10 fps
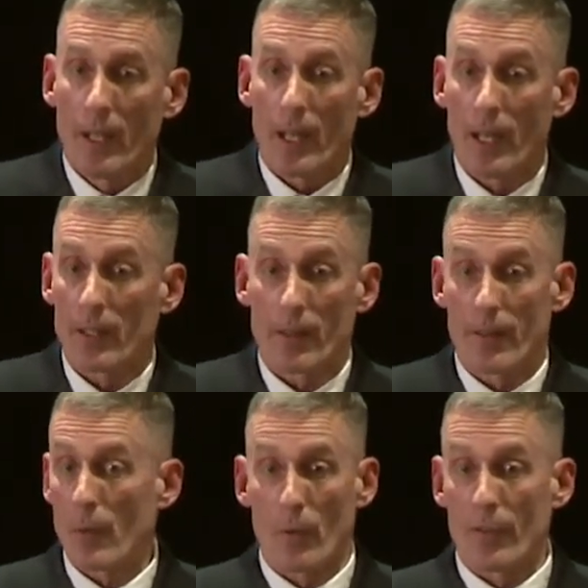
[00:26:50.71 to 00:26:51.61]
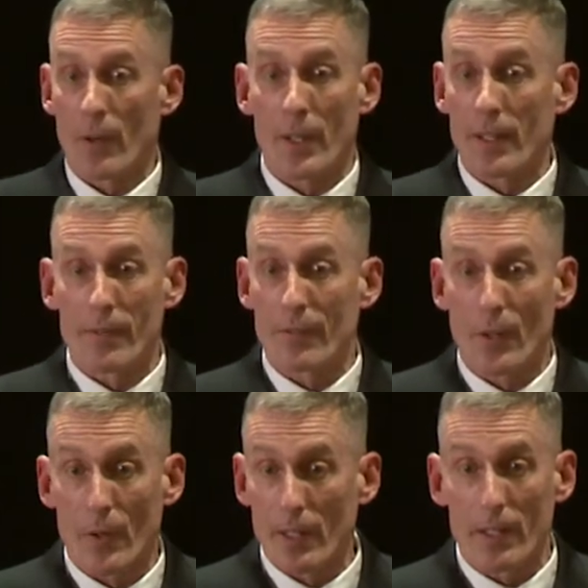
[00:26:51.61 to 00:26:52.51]
And they were very,
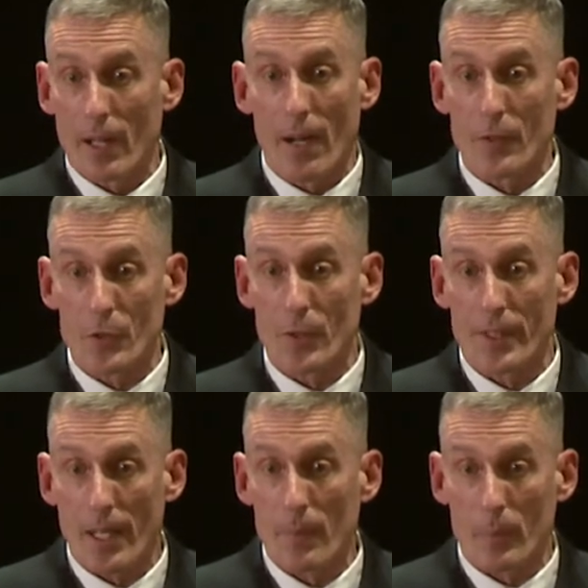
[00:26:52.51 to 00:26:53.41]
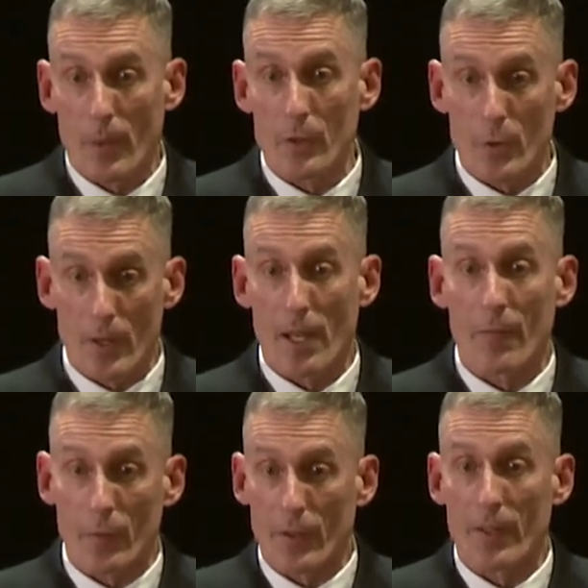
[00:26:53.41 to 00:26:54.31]
very obviously complimentary of the
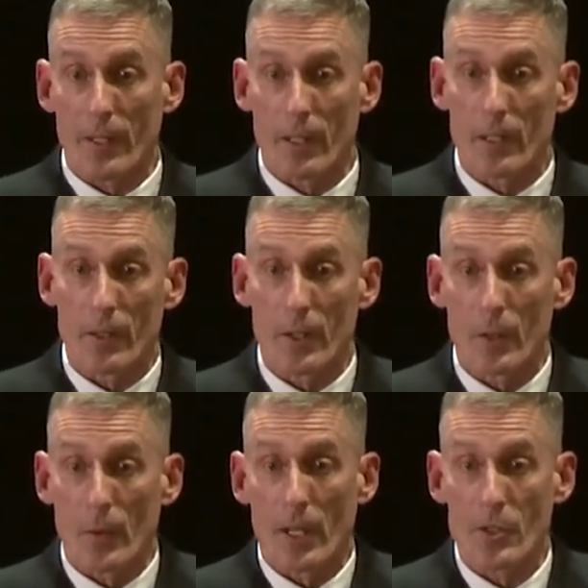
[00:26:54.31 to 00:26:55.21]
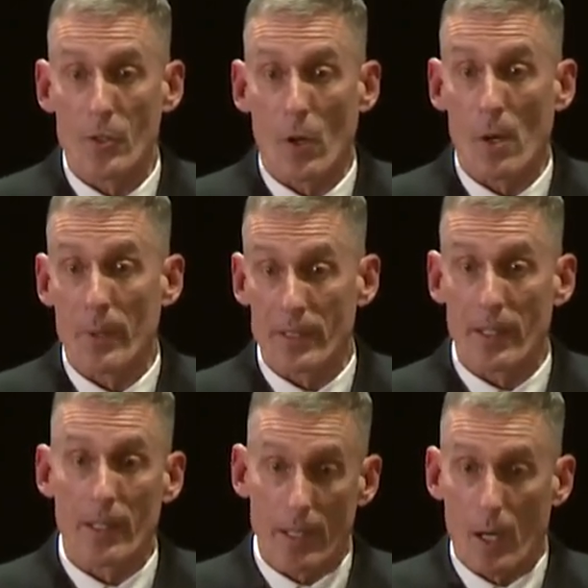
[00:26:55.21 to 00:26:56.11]
effort that the, the U.S. Army
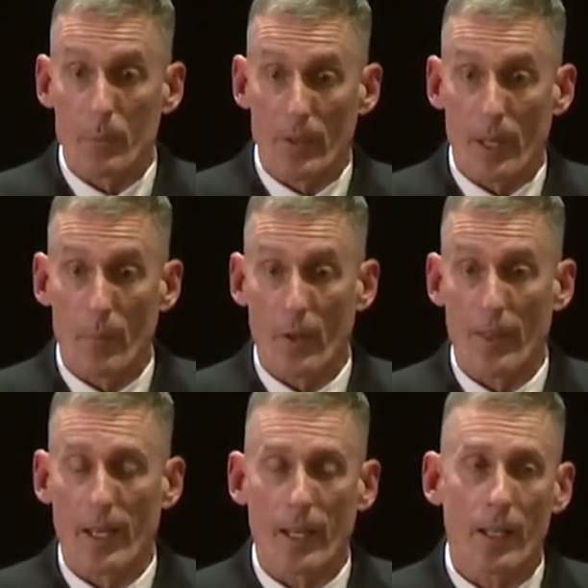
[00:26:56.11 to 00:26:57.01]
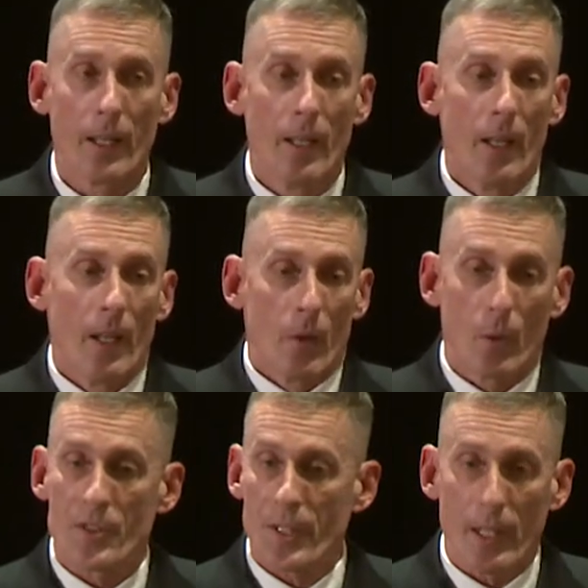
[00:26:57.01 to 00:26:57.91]
did helping them with that.
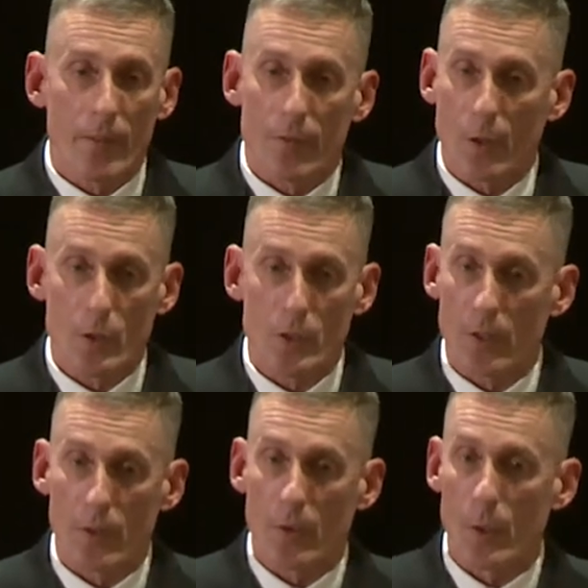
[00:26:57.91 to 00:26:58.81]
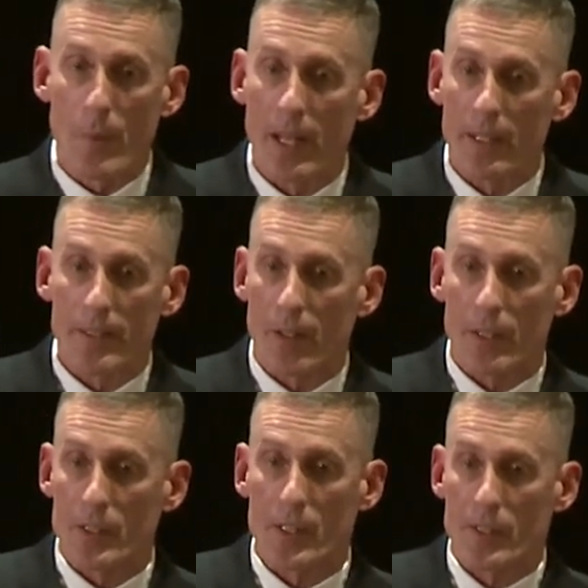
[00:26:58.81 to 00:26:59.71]
We send folks to do humanitarian
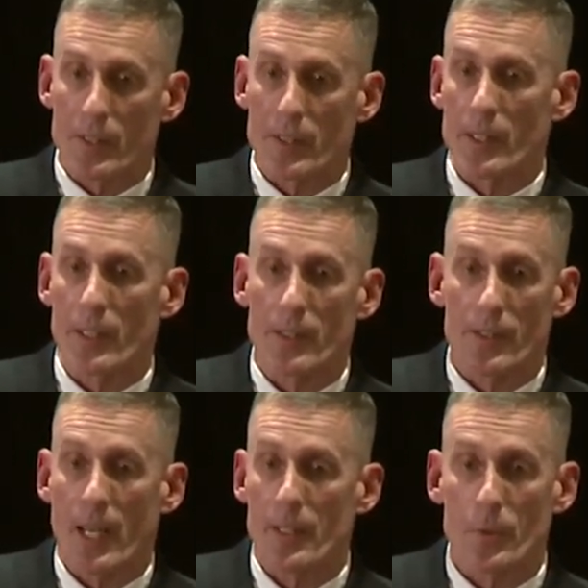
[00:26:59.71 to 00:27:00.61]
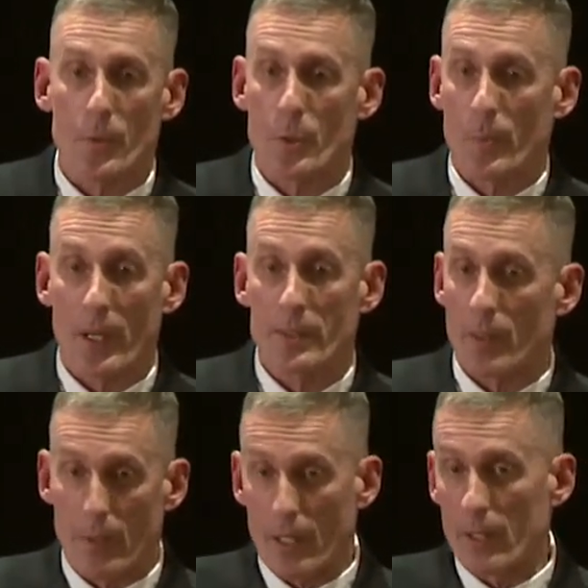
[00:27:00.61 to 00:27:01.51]
assistance and disaster response. I
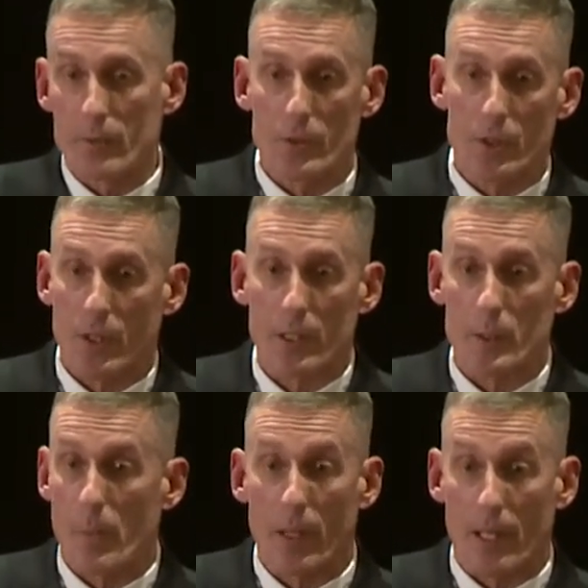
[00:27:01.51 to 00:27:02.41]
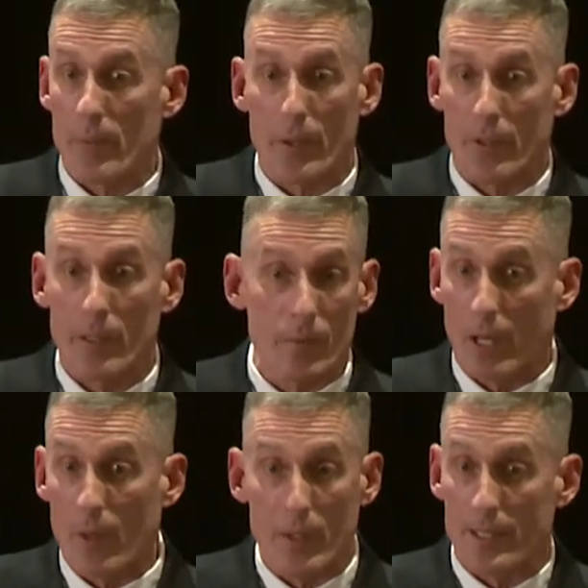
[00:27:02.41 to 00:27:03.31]
mean, I just talked to you about Liberia
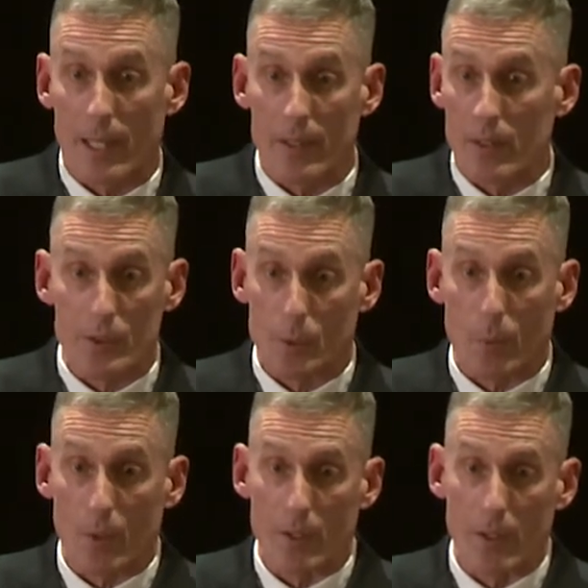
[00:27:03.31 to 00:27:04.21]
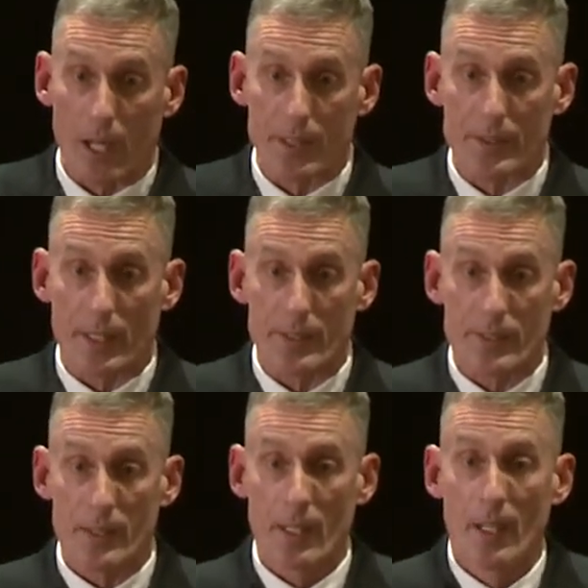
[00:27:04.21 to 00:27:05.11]
I went down there and supported the United
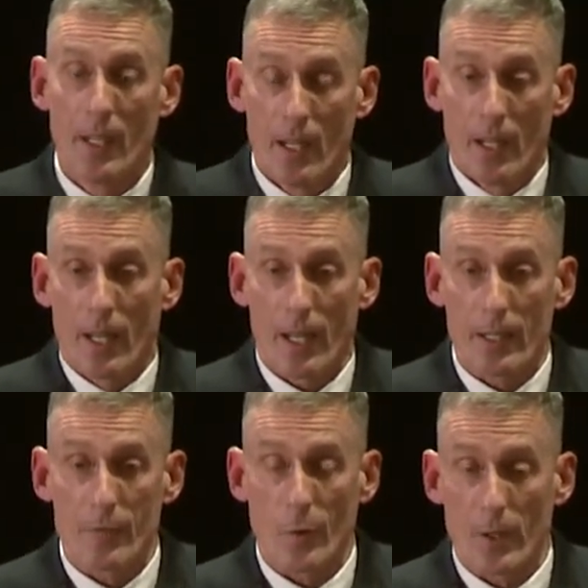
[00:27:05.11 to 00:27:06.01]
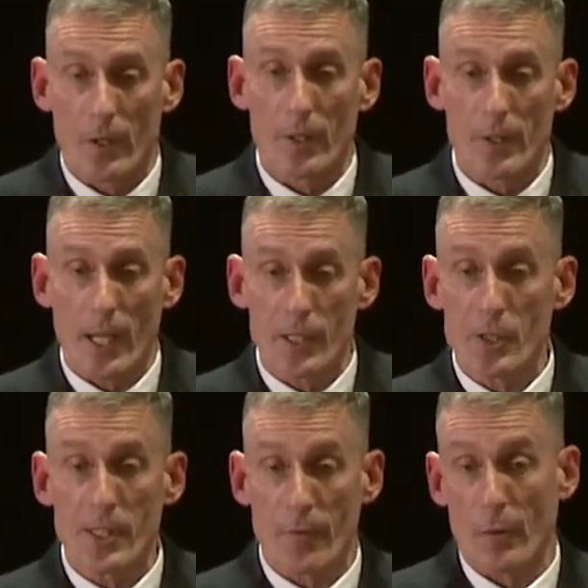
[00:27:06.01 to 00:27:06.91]
States Aid for
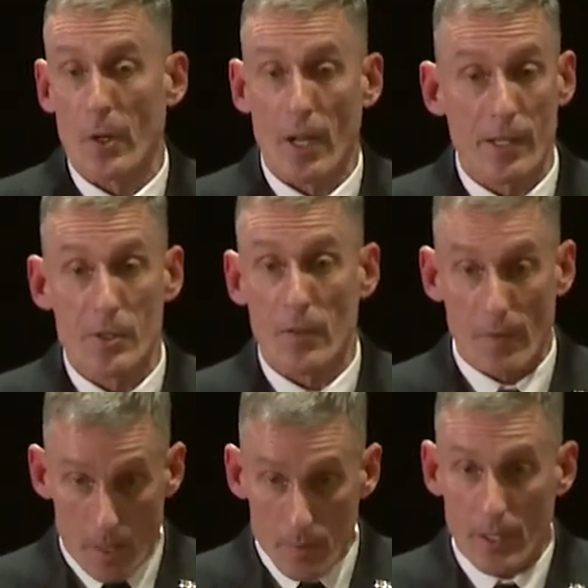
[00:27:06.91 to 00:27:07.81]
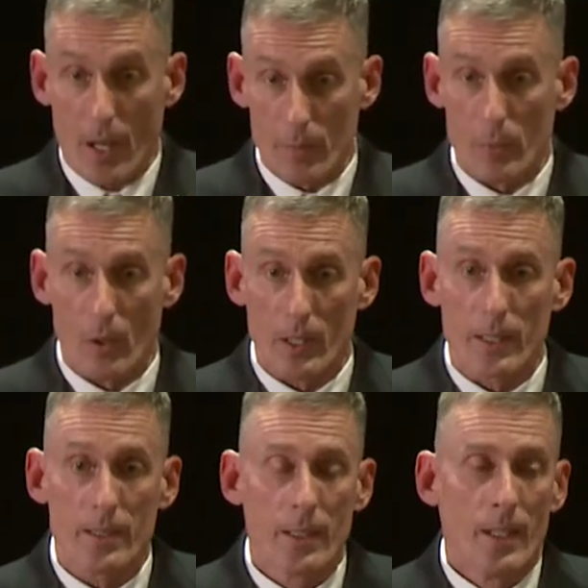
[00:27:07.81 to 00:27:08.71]
Agency for International Development on Ebola.
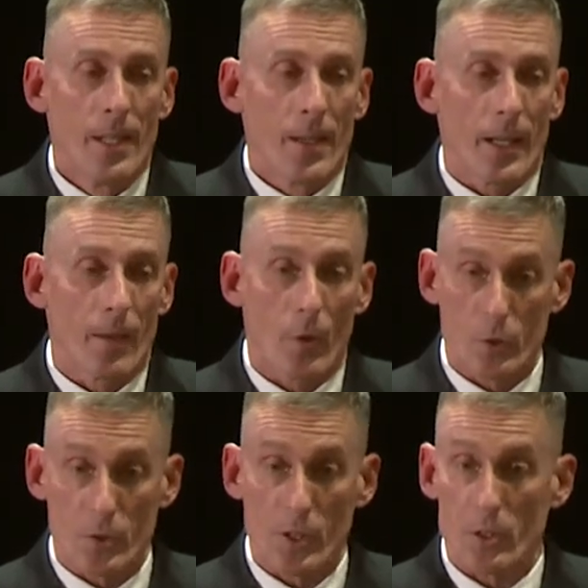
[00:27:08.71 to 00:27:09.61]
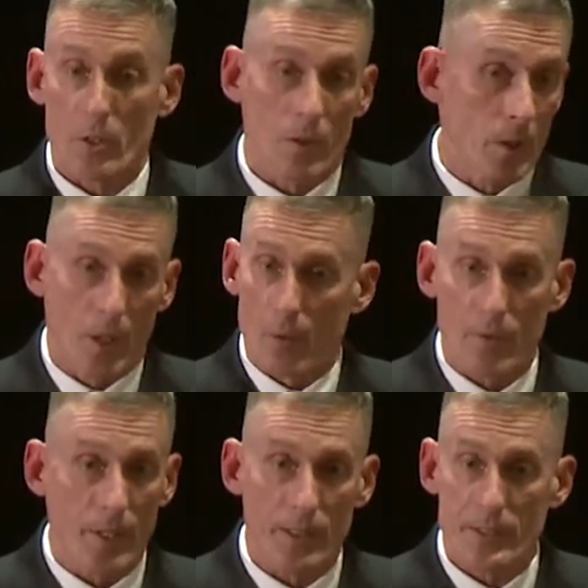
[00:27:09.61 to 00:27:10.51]
Um, those are just two. You know,
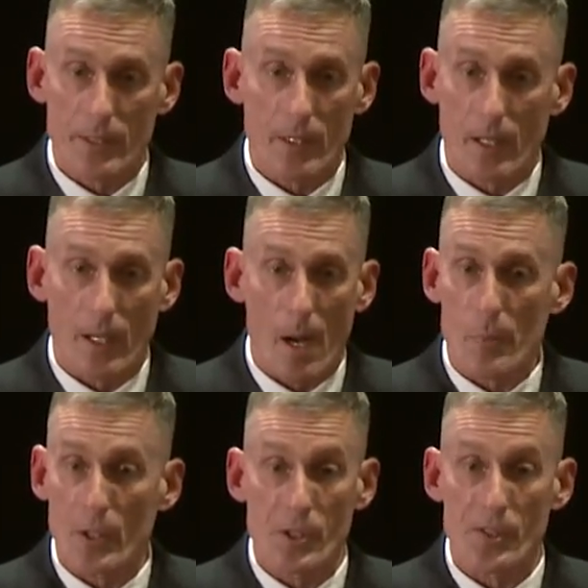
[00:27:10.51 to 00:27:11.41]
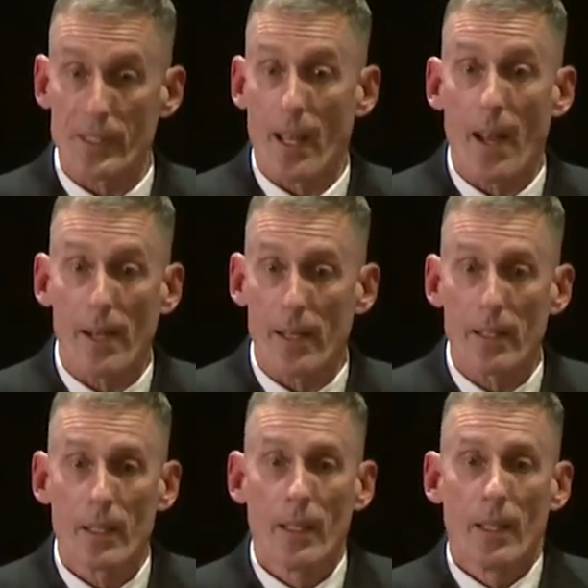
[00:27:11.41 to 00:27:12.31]
we've done uh, operations in Haiti.
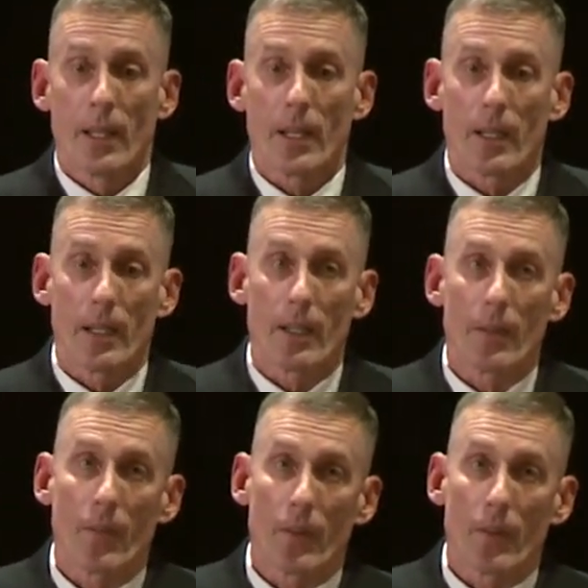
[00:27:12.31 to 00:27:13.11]
Uh,